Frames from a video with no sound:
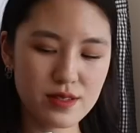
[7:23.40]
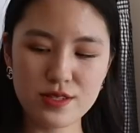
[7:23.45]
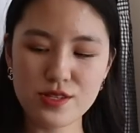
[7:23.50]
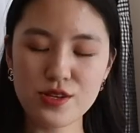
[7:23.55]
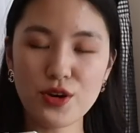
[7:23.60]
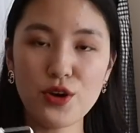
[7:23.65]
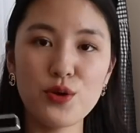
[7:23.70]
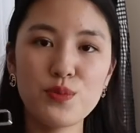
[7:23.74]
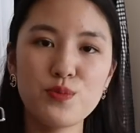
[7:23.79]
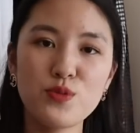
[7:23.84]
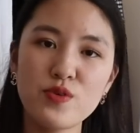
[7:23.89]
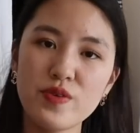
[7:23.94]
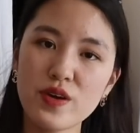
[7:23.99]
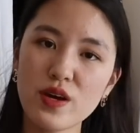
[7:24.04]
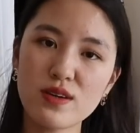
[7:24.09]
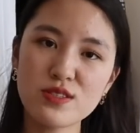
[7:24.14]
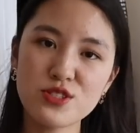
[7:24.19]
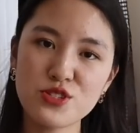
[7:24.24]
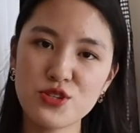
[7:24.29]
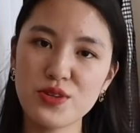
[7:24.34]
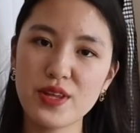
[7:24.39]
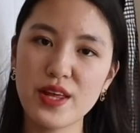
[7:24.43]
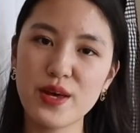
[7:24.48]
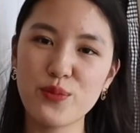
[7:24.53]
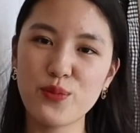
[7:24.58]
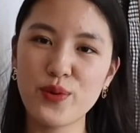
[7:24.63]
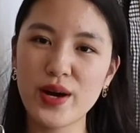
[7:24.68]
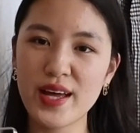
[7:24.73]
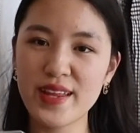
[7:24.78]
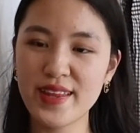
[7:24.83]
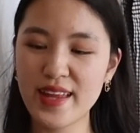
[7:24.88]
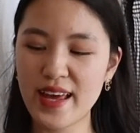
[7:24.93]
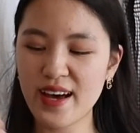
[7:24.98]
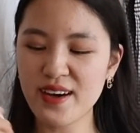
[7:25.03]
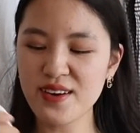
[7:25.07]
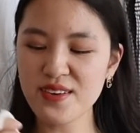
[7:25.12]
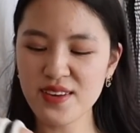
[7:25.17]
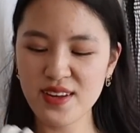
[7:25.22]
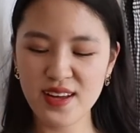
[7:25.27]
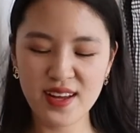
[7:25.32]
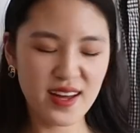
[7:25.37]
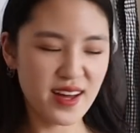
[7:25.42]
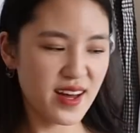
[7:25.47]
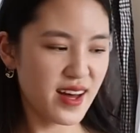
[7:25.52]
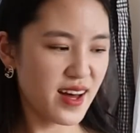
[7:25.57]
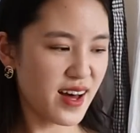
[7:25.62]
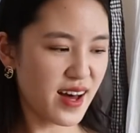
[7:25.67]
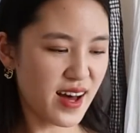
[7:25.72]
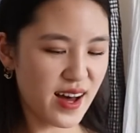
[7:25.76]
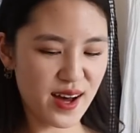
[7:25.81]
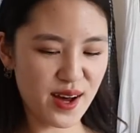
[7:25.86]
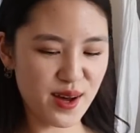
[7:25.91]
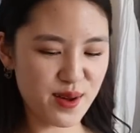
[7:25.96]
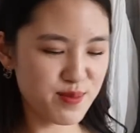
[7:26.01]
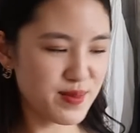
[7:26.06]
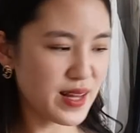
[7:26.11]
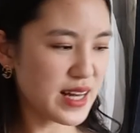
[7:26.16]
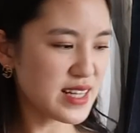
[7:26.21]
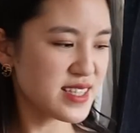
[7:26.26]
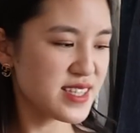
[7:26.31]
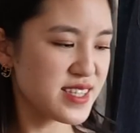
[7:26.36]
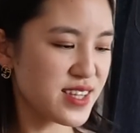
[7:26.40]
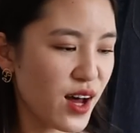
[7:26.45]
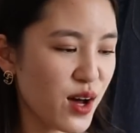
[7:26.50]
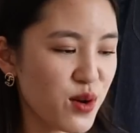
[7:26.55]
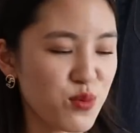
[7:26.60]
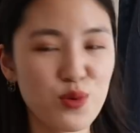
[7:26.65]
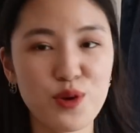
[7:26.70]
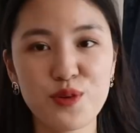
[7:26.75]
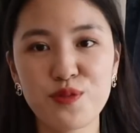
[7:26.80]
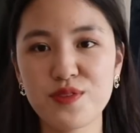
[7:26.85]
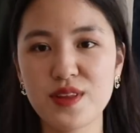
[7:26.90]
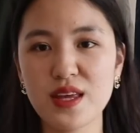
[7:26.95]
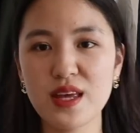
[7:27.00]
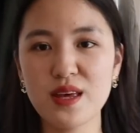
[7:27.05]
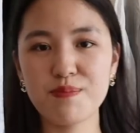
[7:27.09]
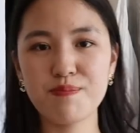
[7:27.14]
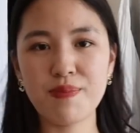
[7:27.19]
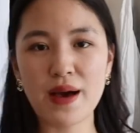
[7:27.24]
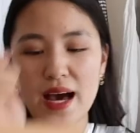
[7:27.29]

So moving on to knitwear now, let's start with the